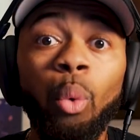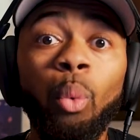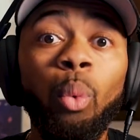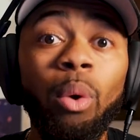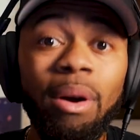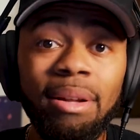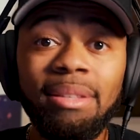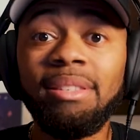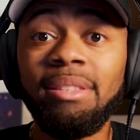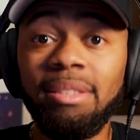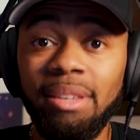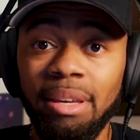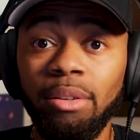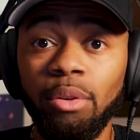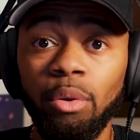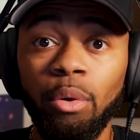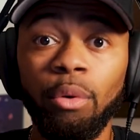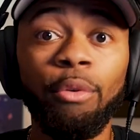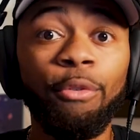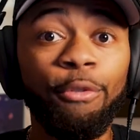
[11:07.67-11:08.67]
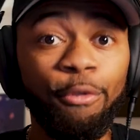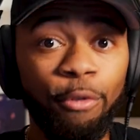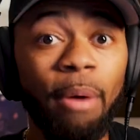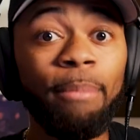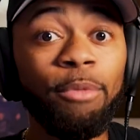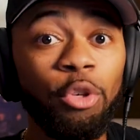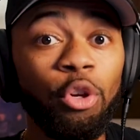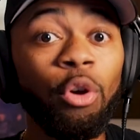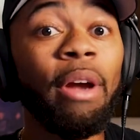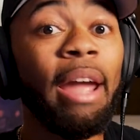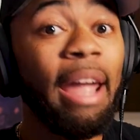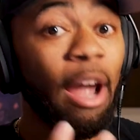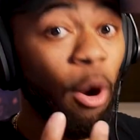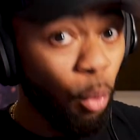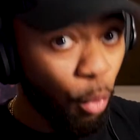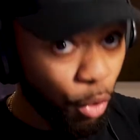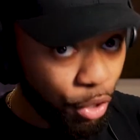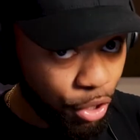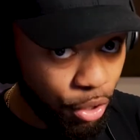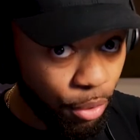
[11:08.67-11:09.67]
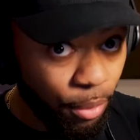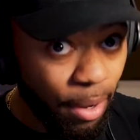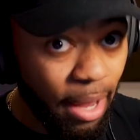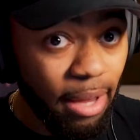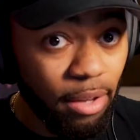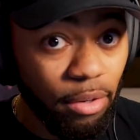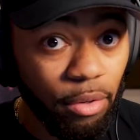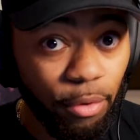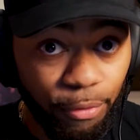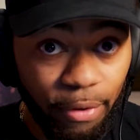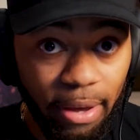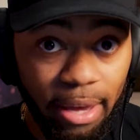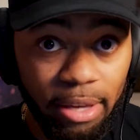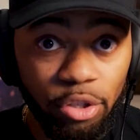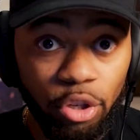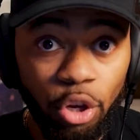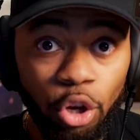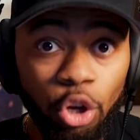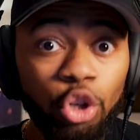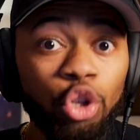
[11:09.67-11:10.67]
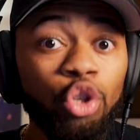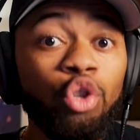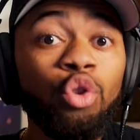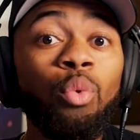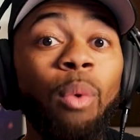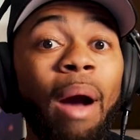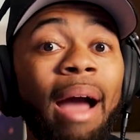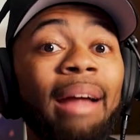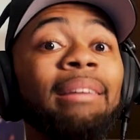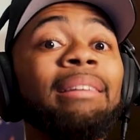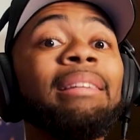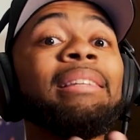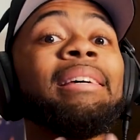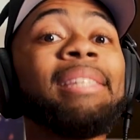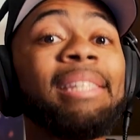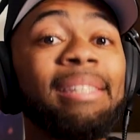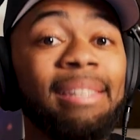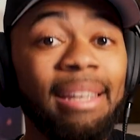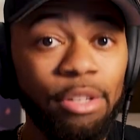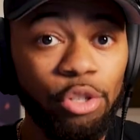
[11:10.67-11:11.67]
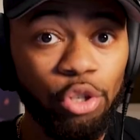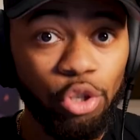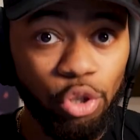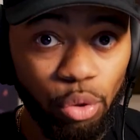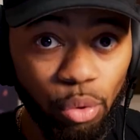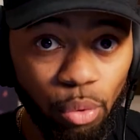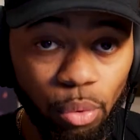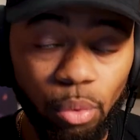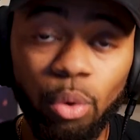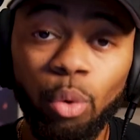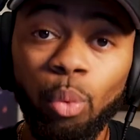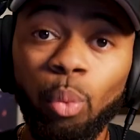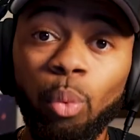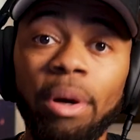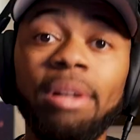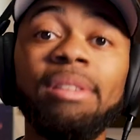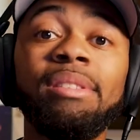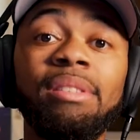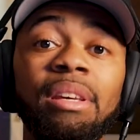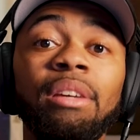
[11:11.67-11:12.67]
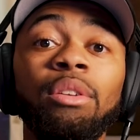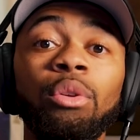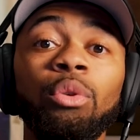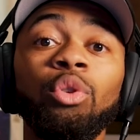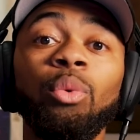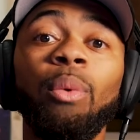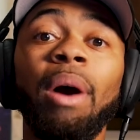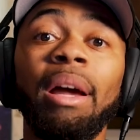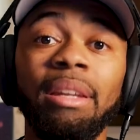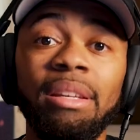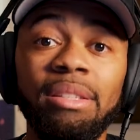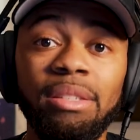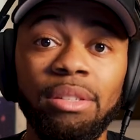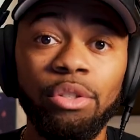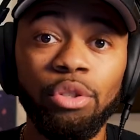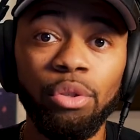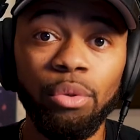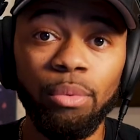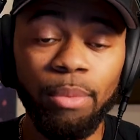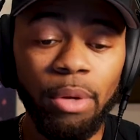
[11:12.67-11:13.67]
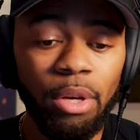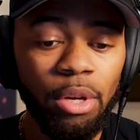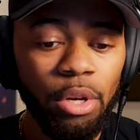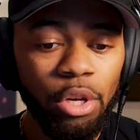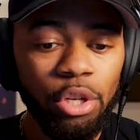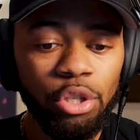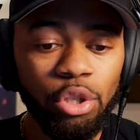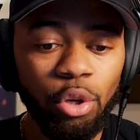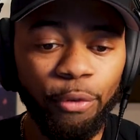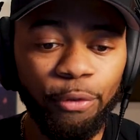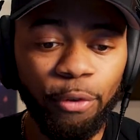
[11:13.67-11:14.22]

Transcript: what signal from your audio interface do I listen to? What signal do I listen to? So